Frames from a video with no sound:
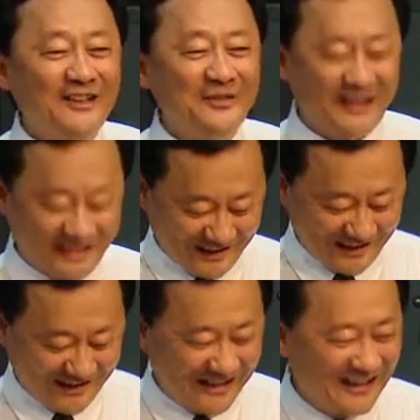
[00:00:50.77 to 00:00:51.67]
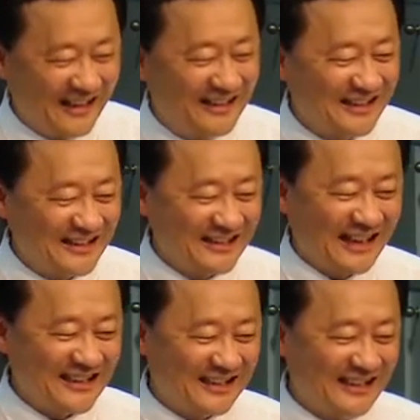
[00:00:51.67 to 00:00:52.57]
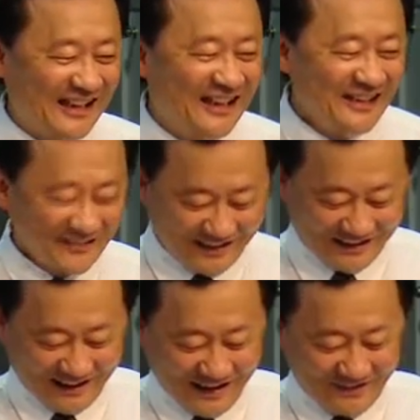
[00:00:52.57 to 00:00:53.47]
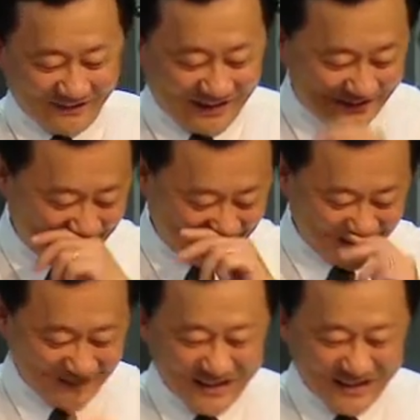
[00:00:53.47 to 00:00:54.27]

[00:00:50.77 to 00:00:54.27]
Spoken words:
to me in this next 1.5 hours.